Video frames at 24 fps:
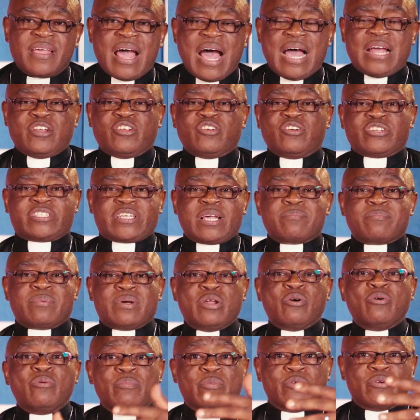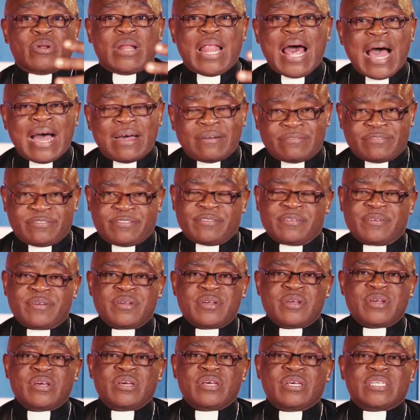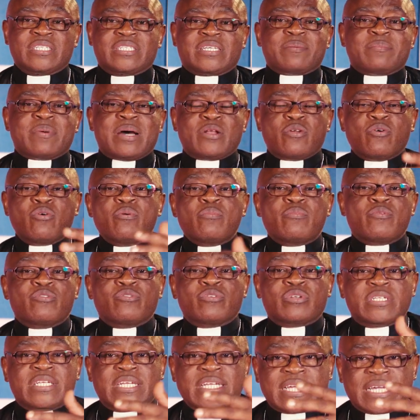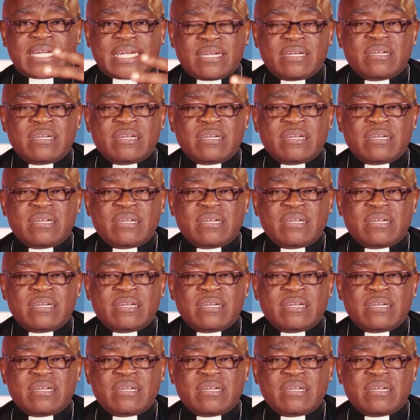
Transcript: And you know, somebody whom you love, someone whom you take,